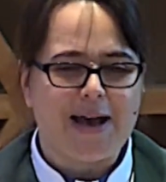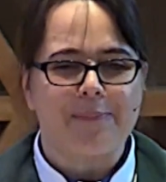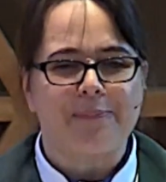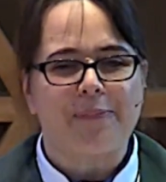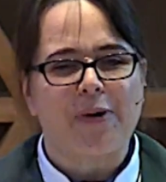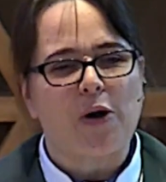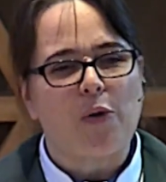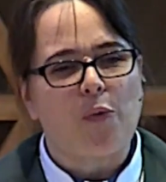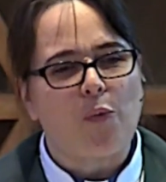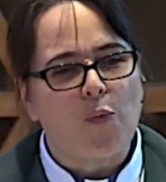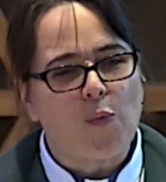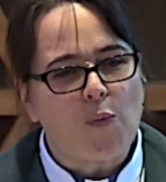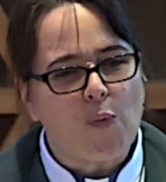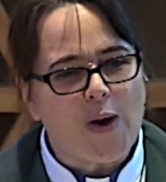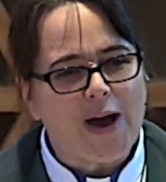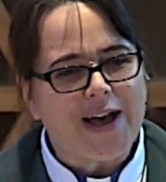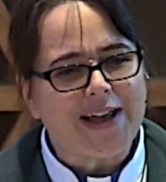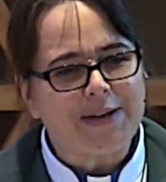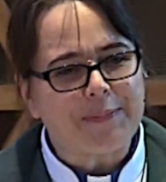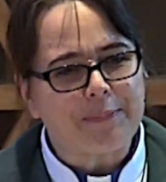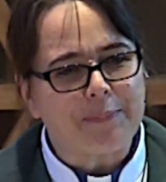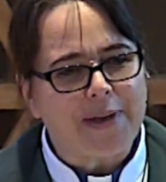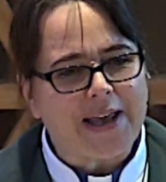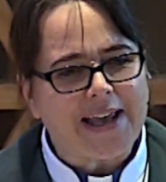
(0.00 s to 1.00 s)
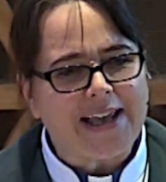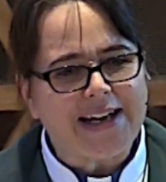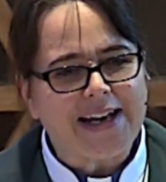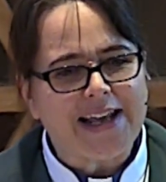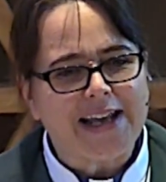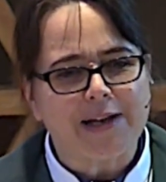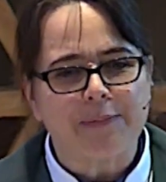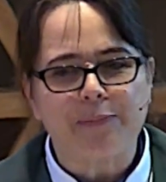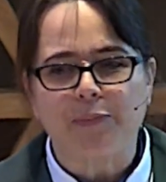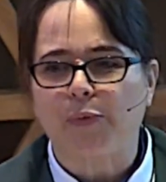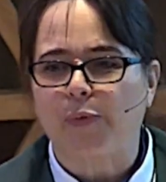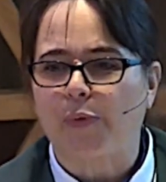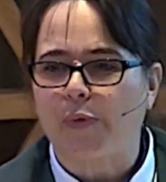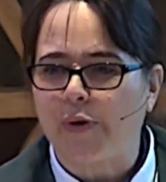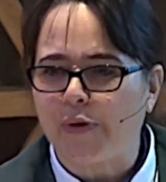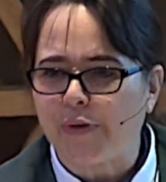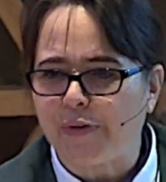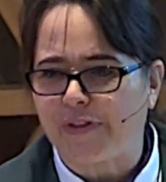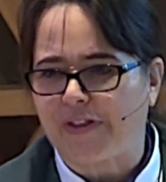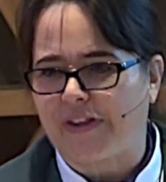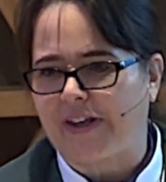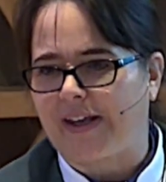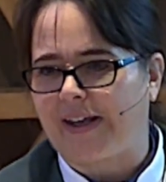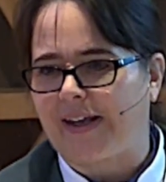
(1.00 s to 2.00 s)
But what made him
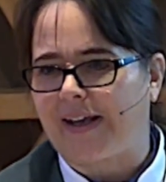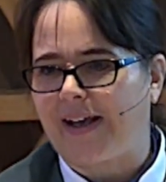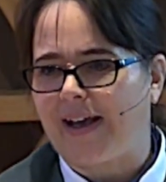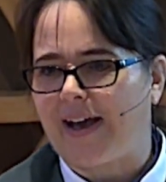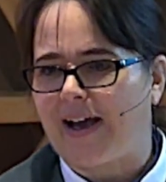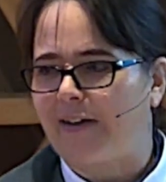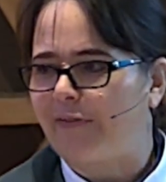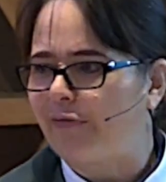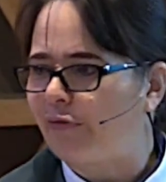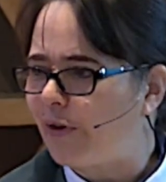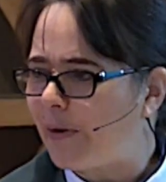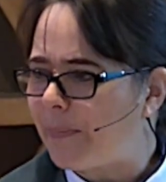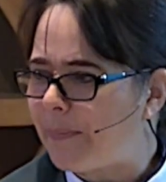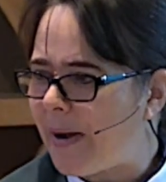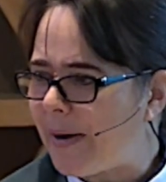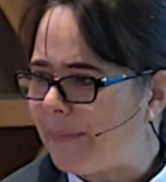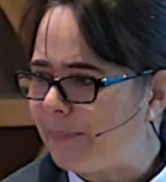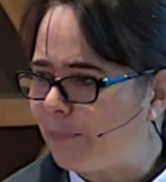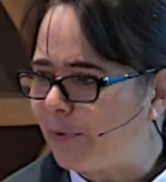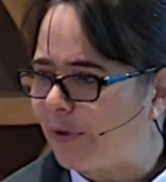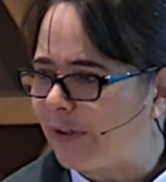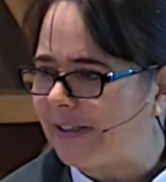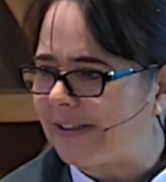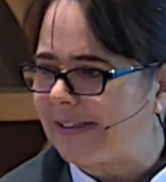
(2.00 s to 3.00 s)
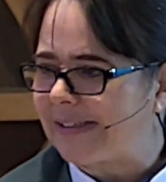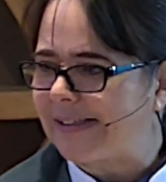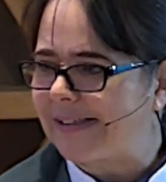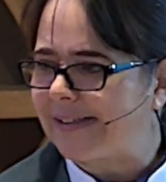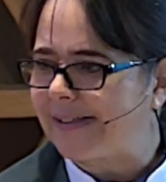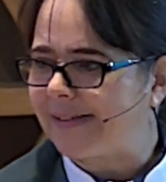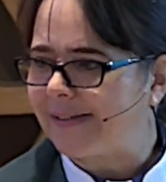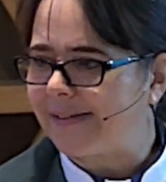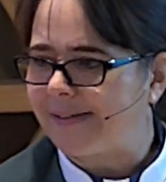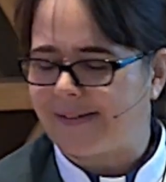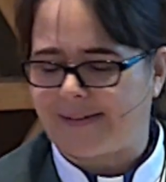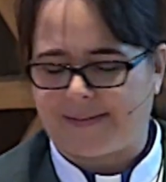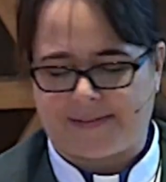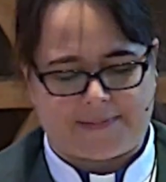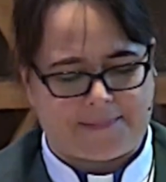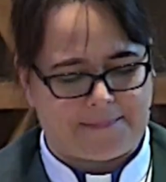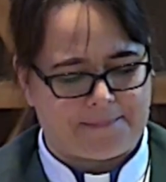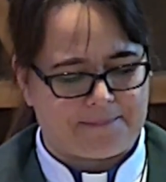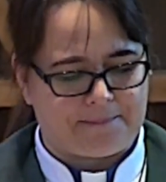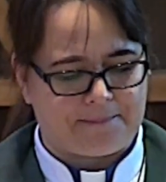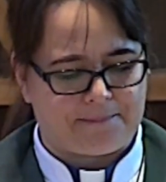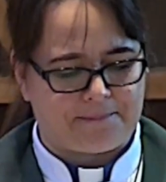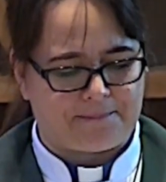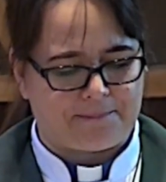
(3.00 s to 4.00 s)
worthy of remembrance?
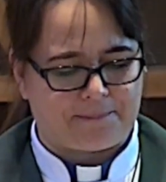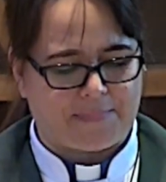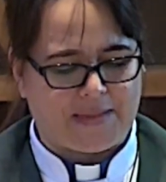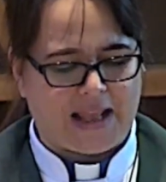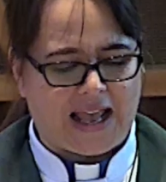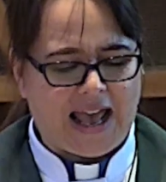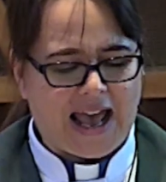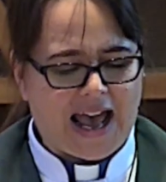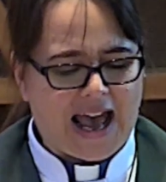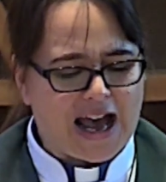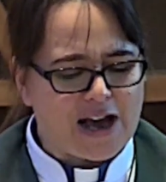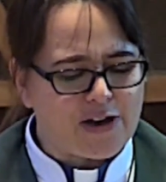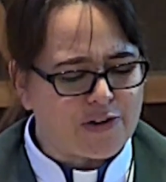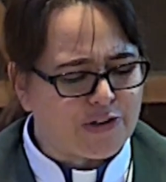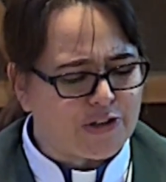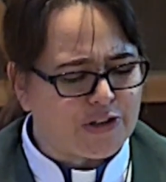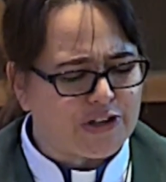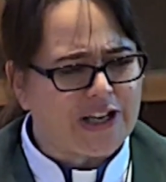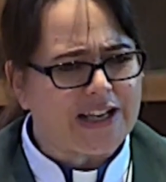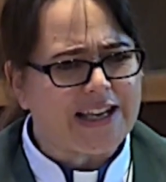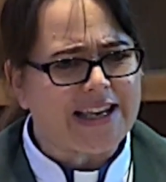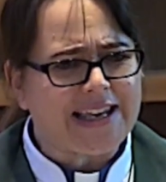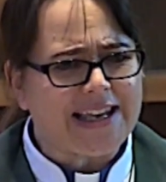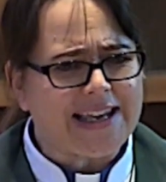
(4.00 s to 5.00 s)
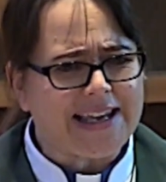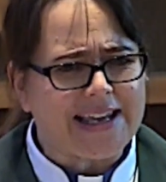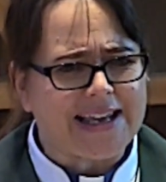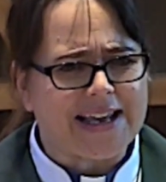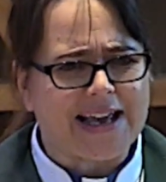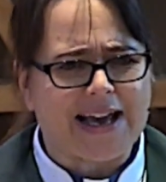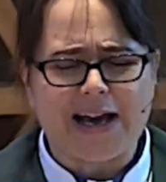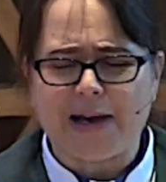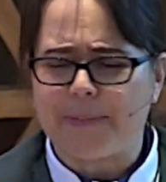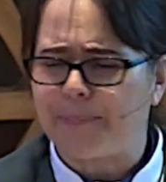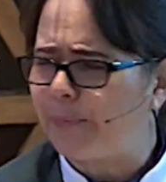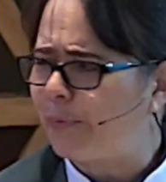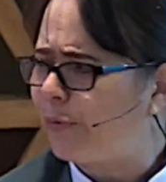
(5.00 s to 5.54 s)
How could he, a